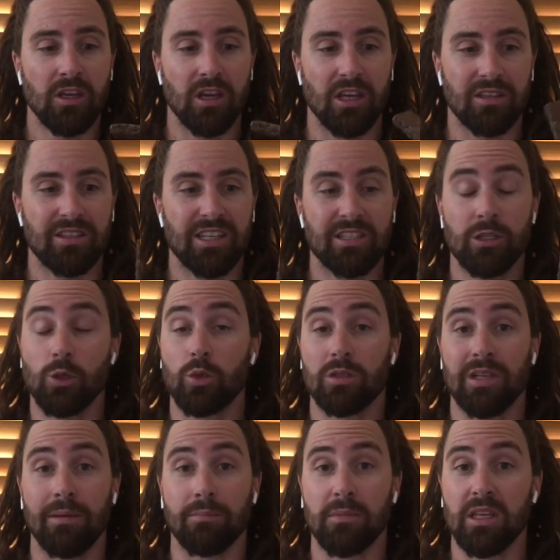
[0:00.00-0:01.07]
it does look
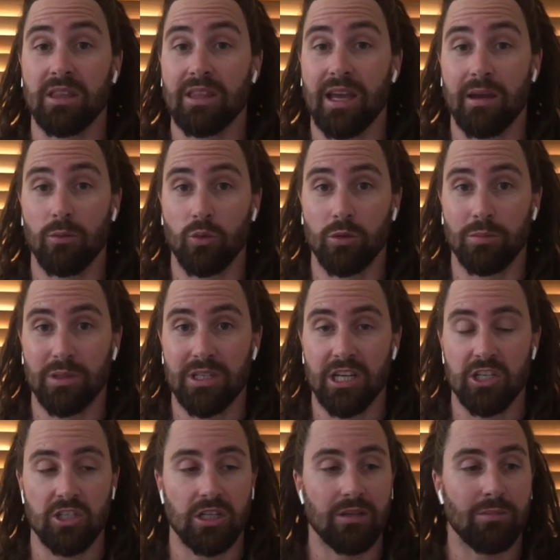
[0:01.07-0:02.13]
something that would
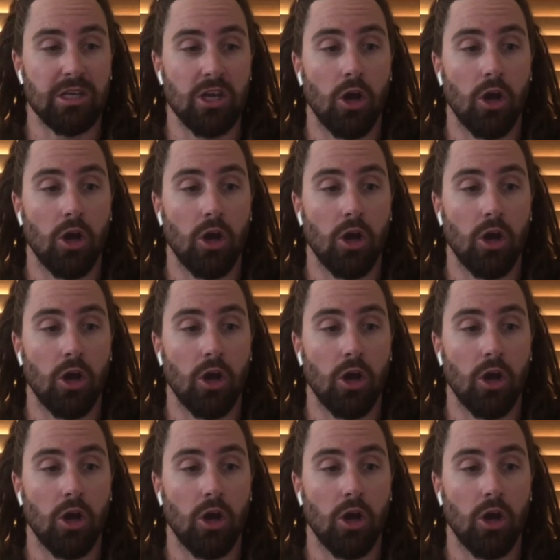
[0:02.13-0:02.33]
potentially be